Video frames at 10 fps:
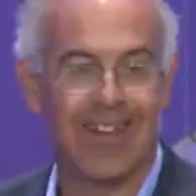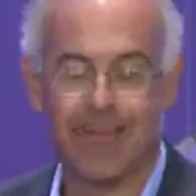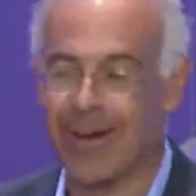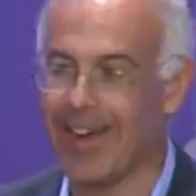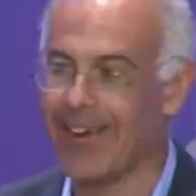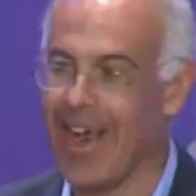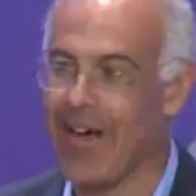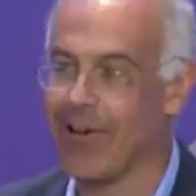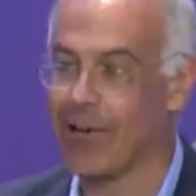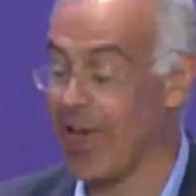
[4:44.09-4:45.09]
but
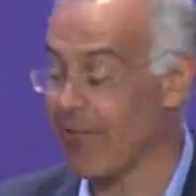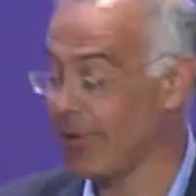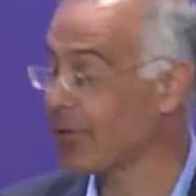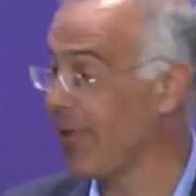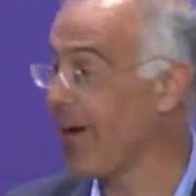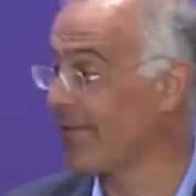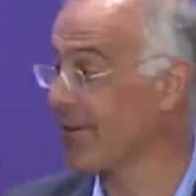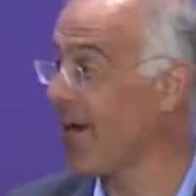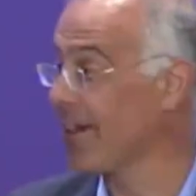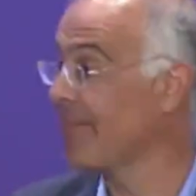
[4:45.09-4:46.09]
now I only have one drive
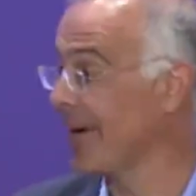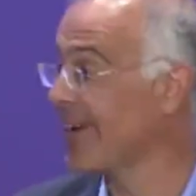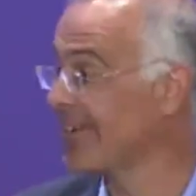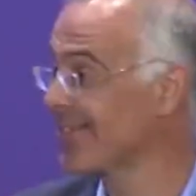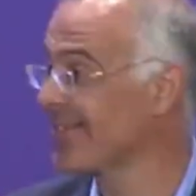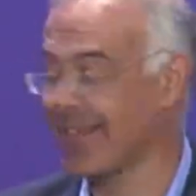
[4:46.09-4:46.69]
for column ideas.